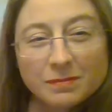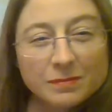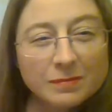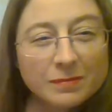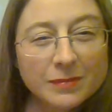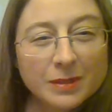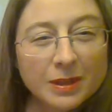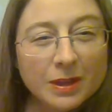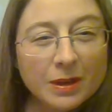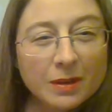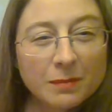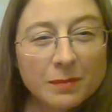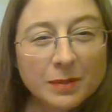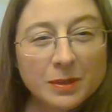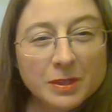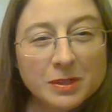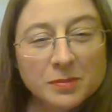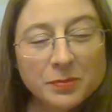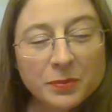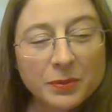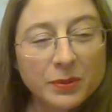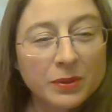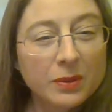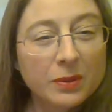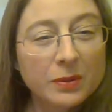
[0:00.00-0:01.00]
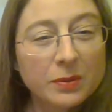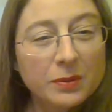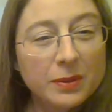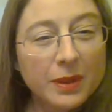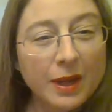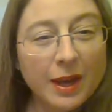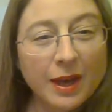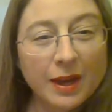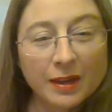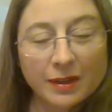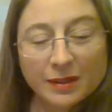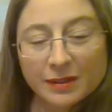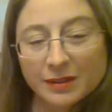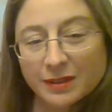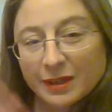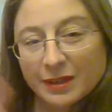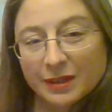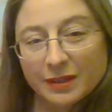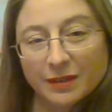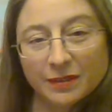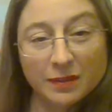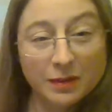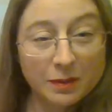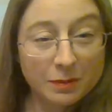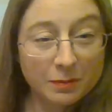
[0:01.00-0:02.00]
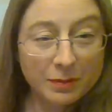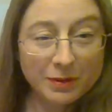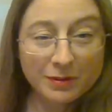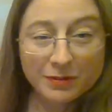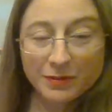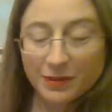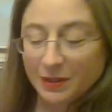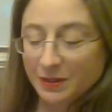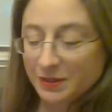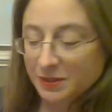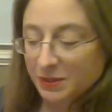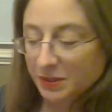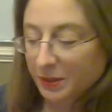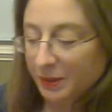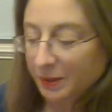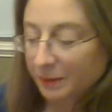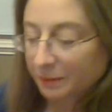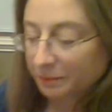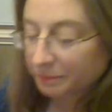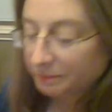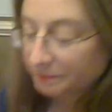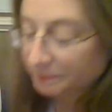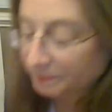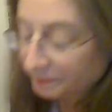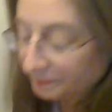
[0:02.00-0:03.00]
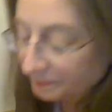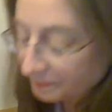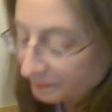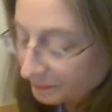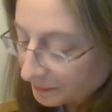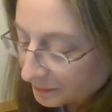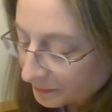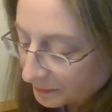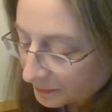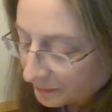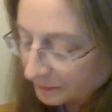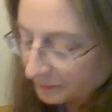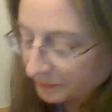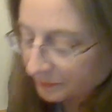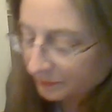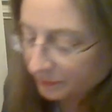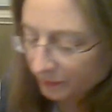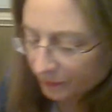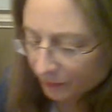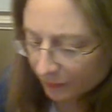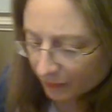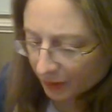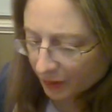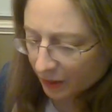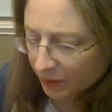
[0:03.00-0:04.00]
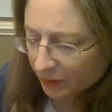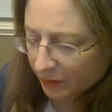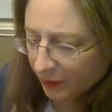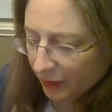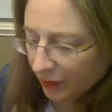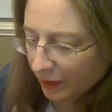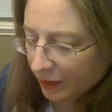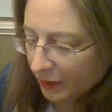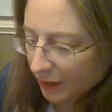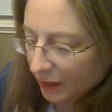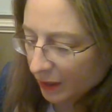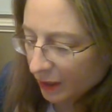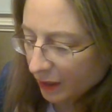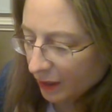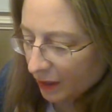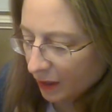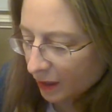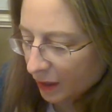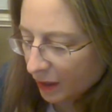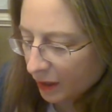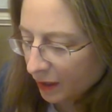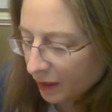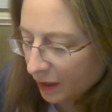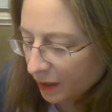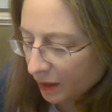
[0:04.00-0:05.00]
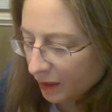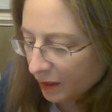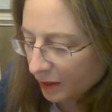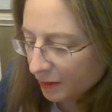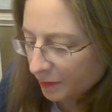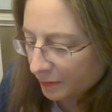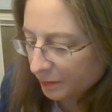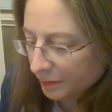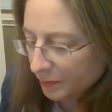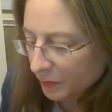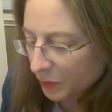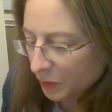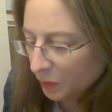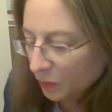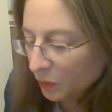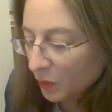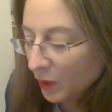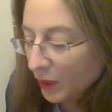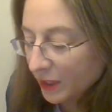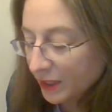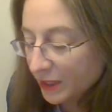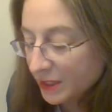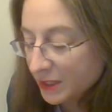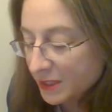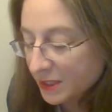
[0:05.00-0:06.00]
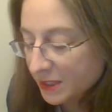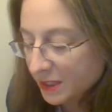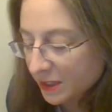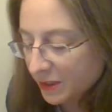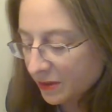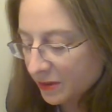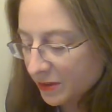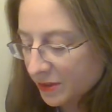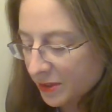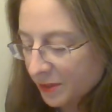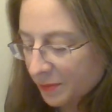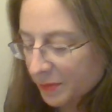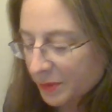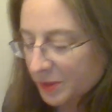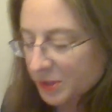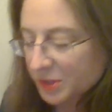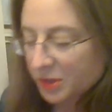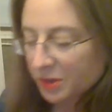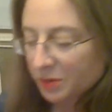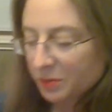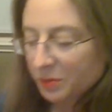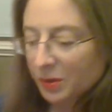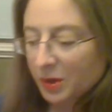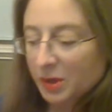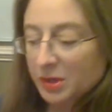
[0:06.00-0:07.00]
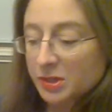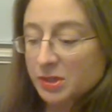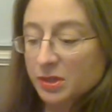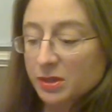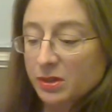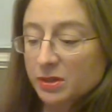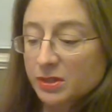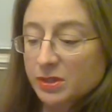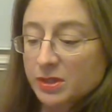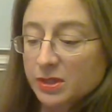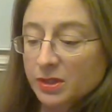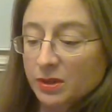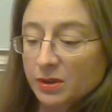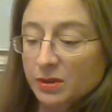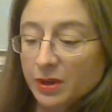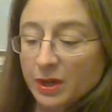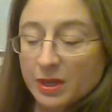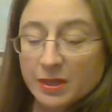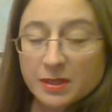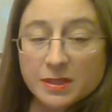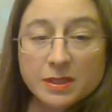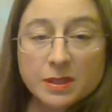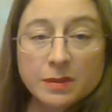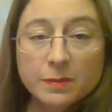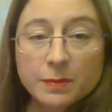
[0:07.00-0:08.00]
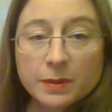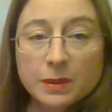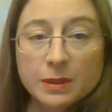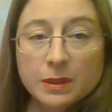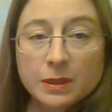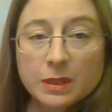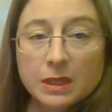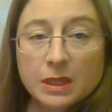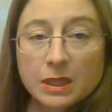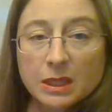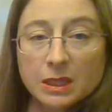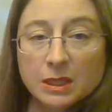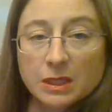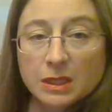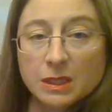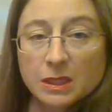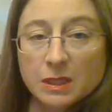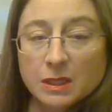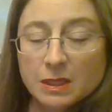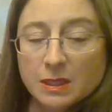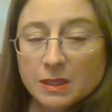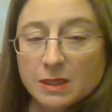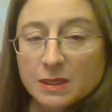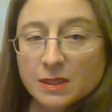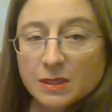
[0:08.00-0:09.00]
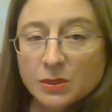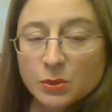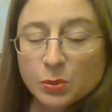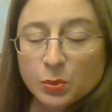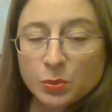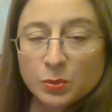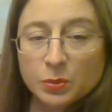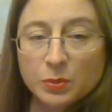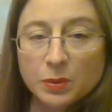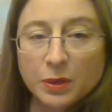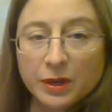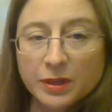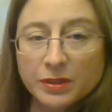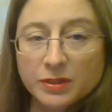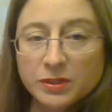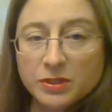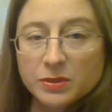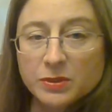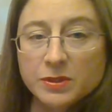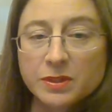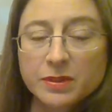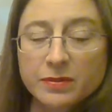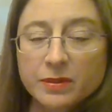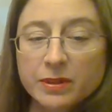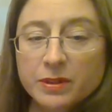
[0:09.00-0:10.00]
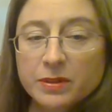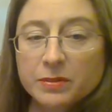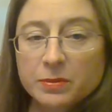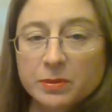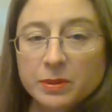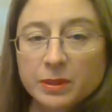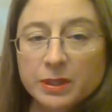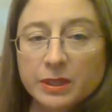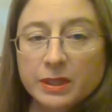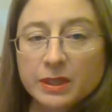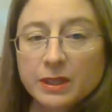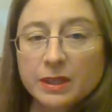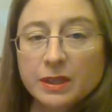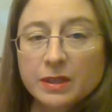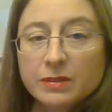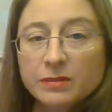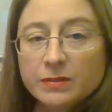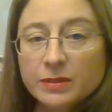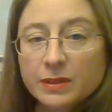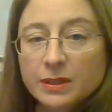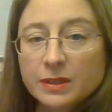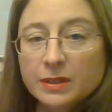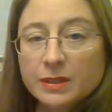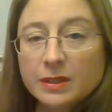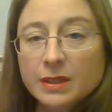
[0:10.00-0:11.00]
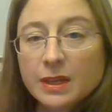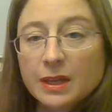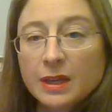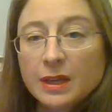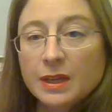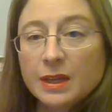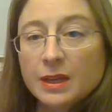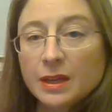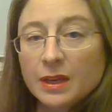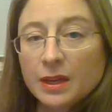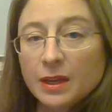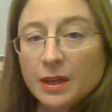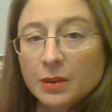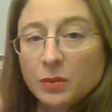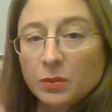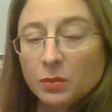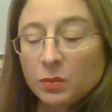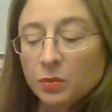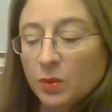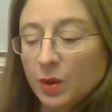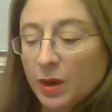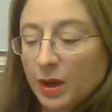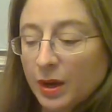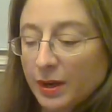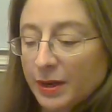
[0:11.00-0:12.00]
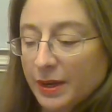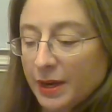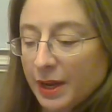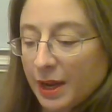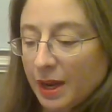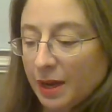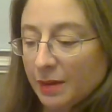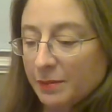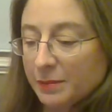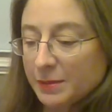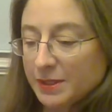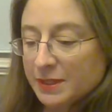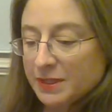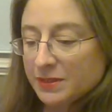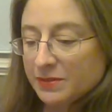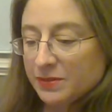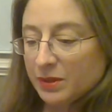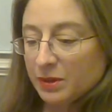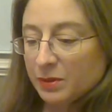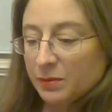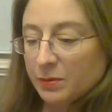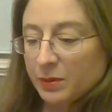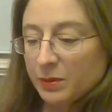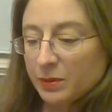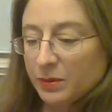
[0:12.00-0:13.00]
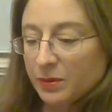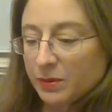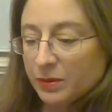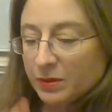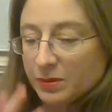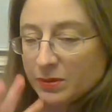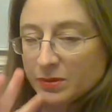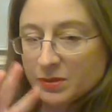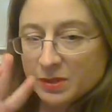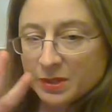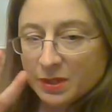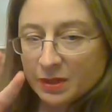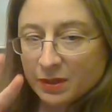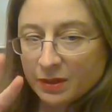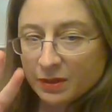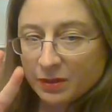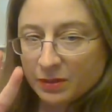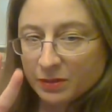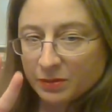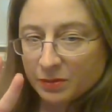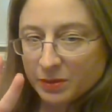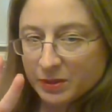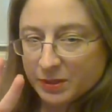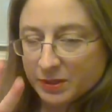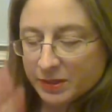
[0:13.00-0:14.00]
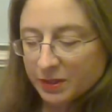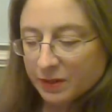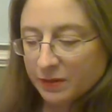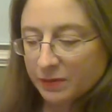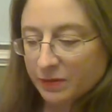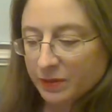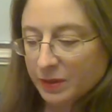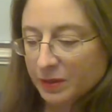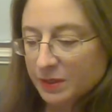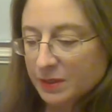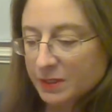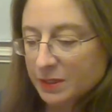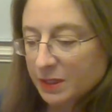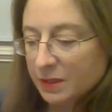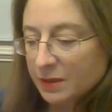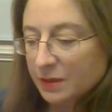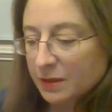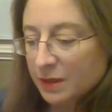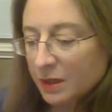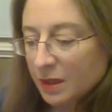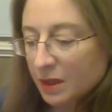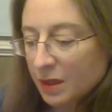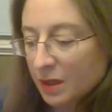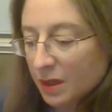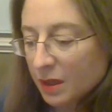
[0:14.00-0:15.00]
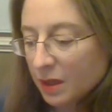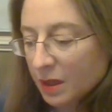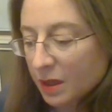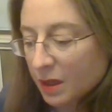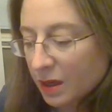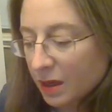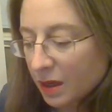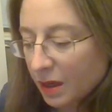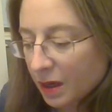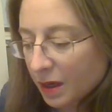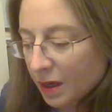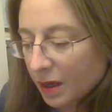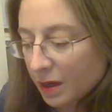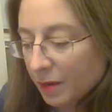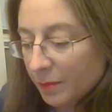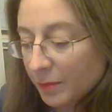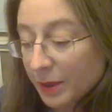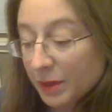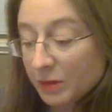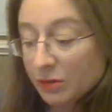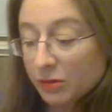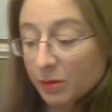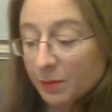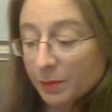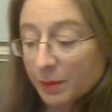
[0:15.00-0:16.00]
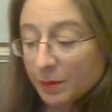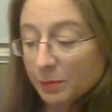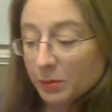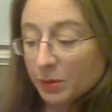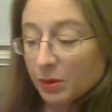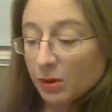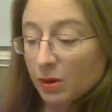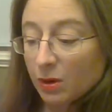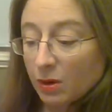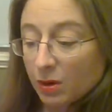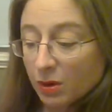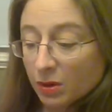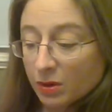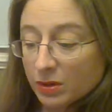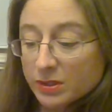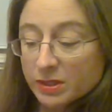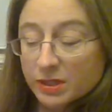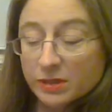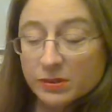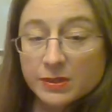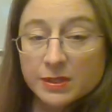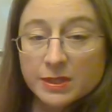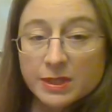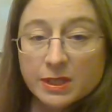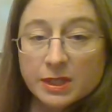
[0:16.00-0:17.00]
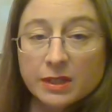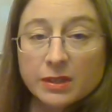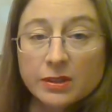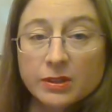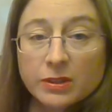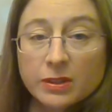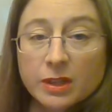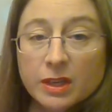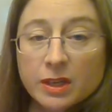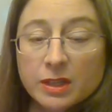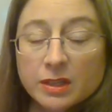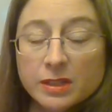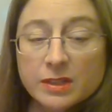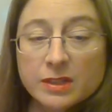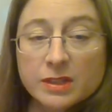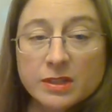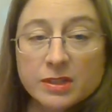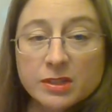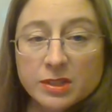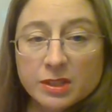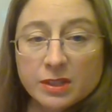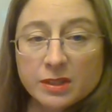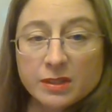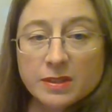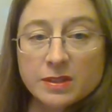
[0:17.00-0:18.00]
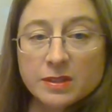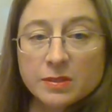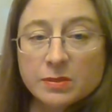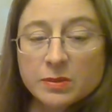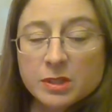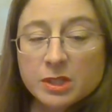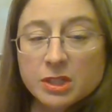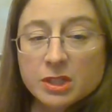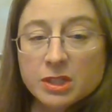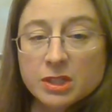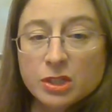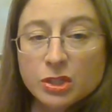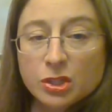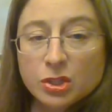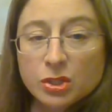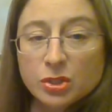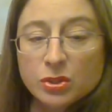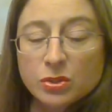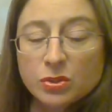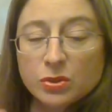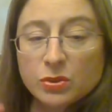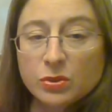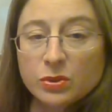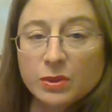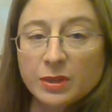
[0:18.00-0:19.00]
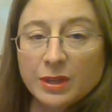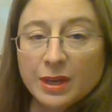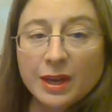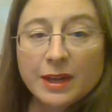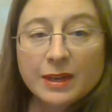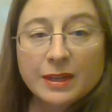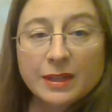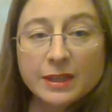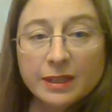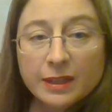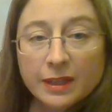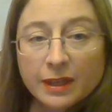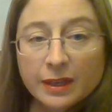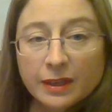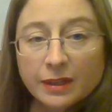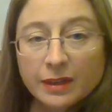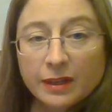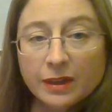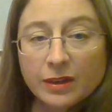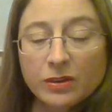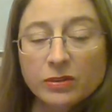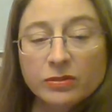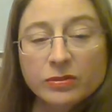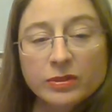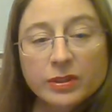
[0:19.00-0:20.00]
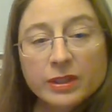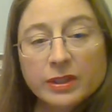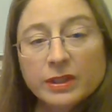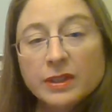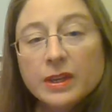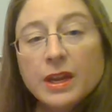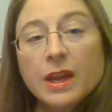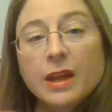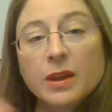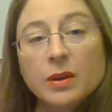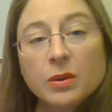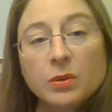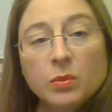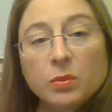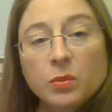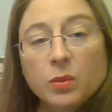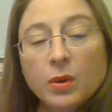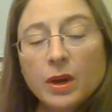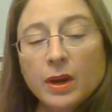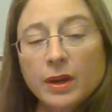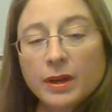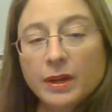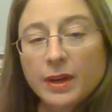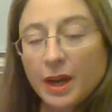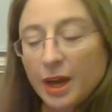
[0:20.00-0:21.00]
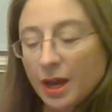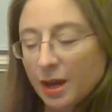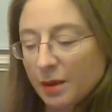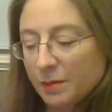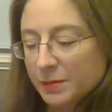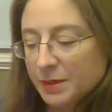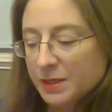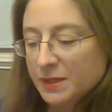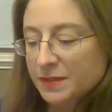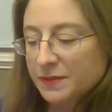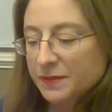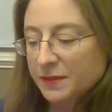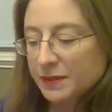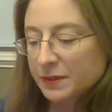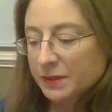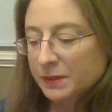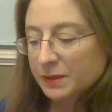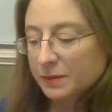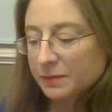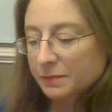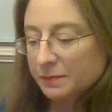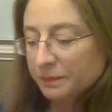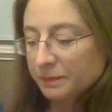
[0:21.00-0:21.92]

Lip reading: Not much below that. Anything above that's great. Okay. What is standard temperature and pressure? So STP is 273 Kelvin and 1 atmosphere. Both of those 3 sig figs. And remember also standard conditions, which is 298 Kelvin and 1 atmosphere.